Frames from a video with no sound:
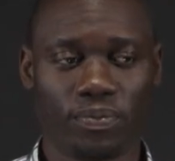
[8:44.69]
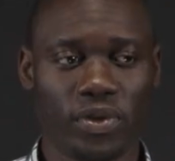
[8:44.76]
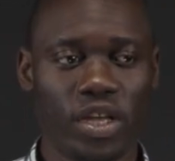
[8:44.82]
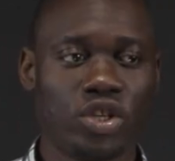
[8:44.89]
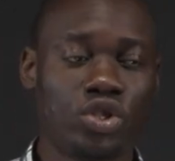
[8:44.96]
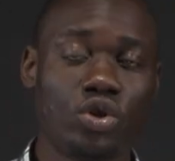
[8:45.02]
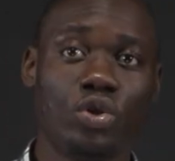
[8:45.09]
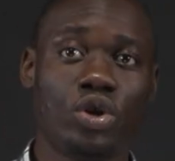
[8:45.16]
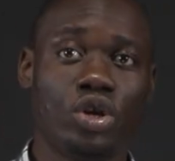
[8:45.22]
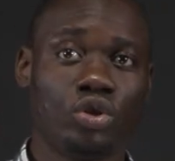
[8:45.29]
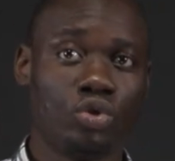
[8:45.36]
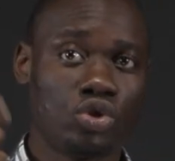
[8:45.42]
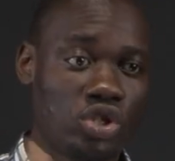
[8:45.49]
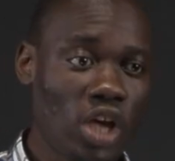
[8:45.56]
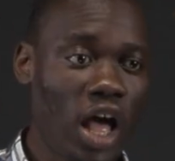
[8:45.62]
So to
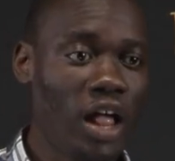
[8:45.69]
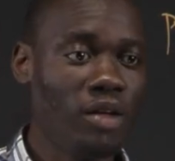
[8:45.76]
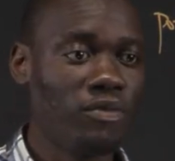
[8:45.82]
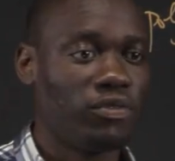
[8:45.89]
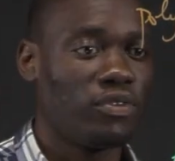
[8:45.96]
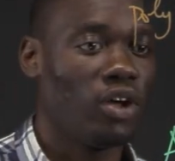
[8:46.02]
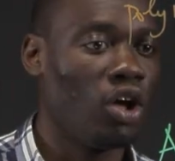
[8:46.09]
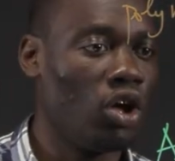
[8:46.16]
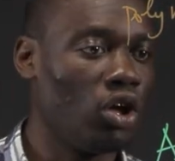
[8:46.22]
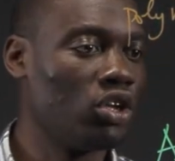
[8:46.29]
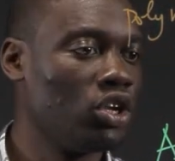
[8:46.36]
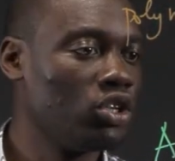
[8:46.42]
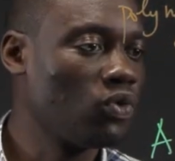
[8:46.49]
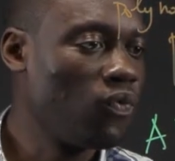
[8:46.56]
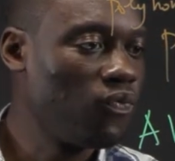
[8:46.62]
solve or
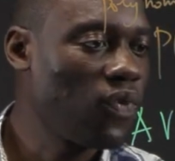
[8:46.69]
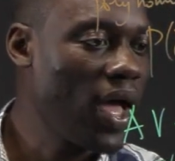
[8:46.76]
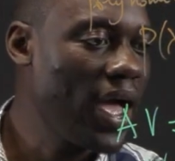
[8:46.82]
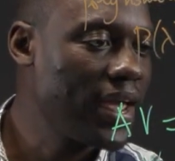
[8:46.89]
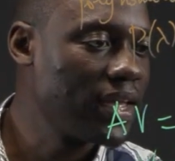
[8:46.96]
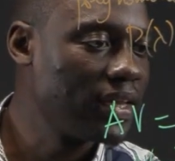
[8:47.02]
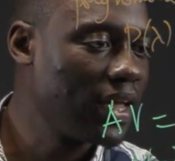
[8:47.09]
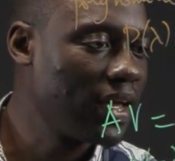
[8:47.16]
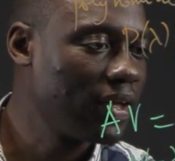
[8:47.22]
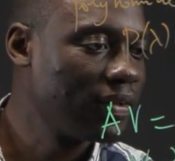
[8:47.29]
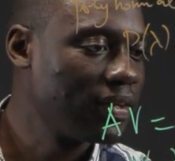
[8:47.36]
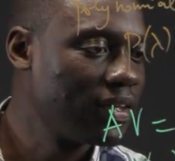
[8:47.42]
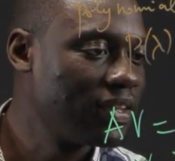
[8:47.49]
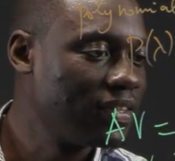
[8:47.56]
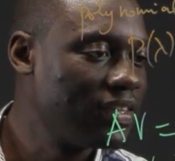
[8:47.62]
to find
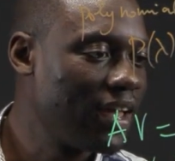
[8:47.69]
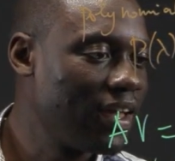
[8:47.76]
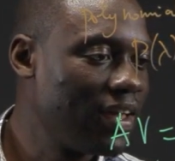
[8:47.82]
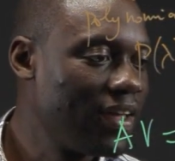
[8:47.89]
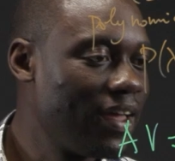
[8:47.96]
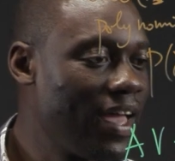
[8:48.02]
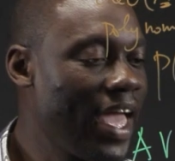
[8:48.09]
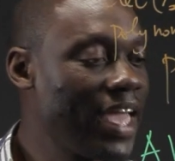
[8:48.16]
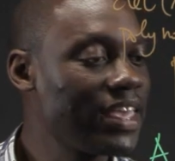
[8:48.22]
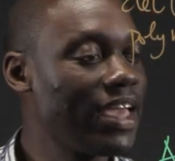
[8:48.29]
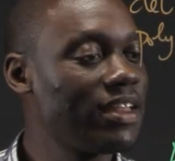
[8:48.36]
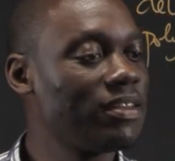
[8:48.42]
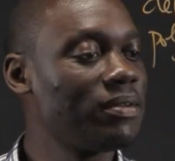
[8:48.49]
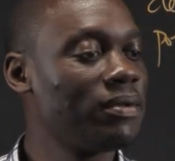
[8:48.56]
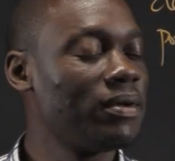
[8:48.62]
the
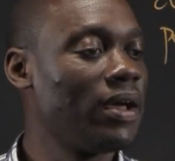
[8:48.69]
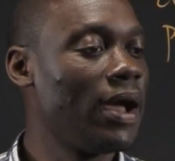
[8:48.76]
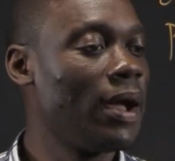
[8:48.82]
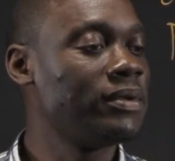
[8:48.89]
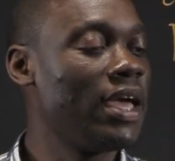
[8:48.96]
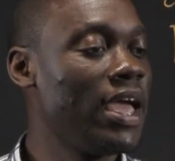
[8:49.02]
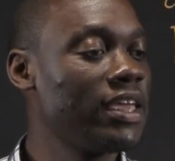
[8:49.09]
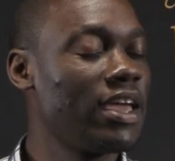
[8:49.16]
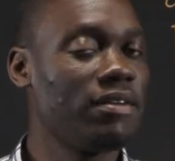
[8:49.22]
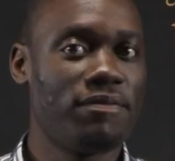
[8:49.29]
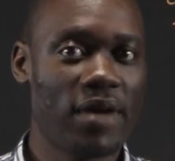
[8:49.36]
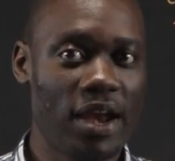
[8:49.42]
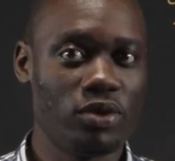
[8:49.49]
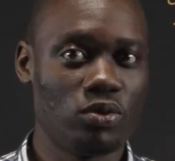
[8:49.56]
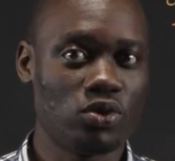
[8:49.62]

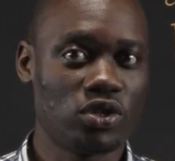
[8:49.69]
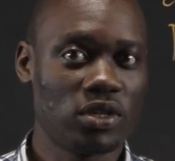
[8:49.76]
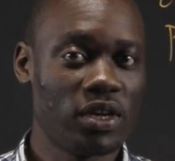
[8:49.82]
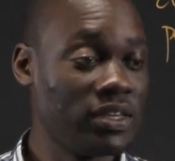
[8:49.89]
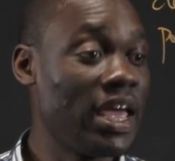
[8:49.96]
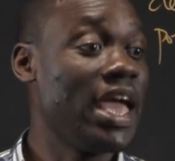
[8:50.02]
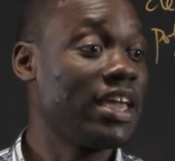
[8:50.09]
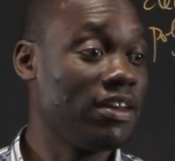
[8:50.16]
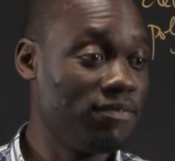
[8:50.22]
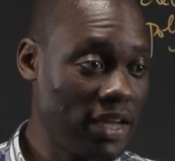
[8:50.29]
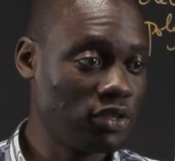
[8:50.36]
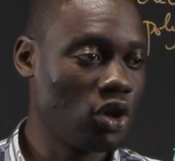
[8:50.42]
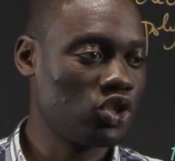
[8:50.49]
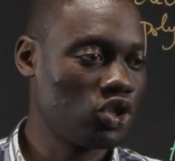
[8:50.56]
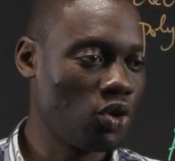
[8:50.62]
eigenvalues, the
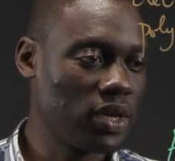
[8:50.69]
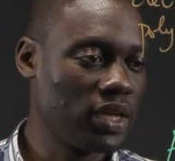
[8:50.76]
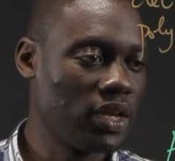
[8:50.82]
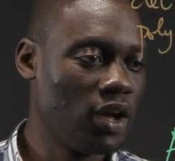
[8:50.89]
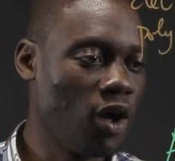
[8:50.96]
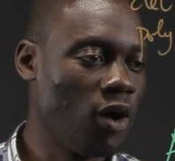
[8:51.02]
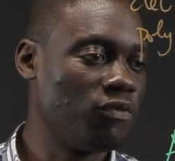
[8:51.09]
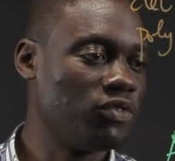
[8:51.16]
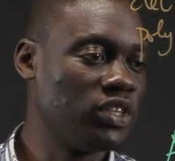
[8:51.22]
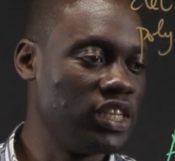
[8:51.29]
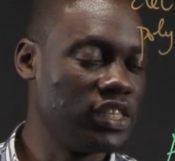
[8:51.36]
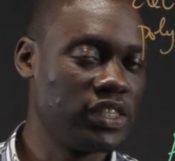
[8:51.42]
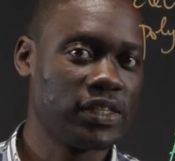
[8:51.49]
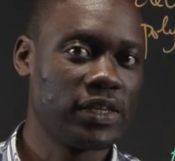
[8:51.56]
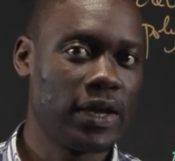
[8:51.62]
eigenvector, sorry, of
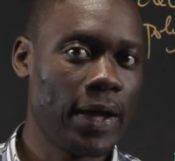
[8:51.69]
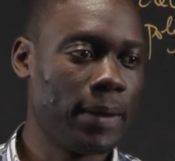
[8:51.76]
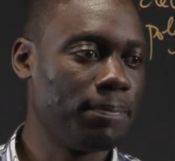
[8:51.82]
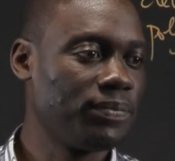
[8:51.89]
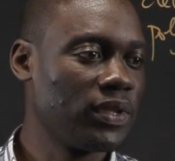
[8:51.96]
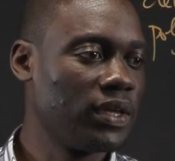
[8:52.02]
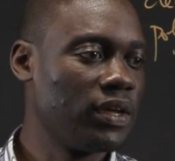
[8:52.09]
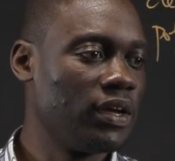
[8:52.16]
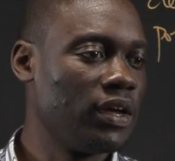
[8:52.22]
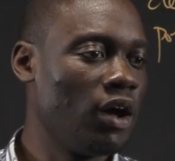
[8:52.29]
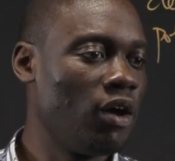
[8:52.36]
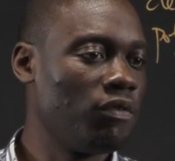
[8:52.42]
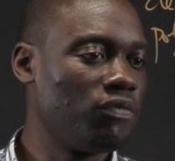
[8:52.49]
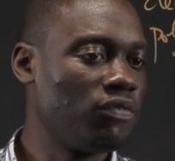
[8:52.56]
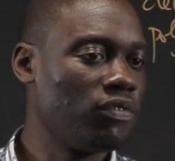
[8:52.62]
this of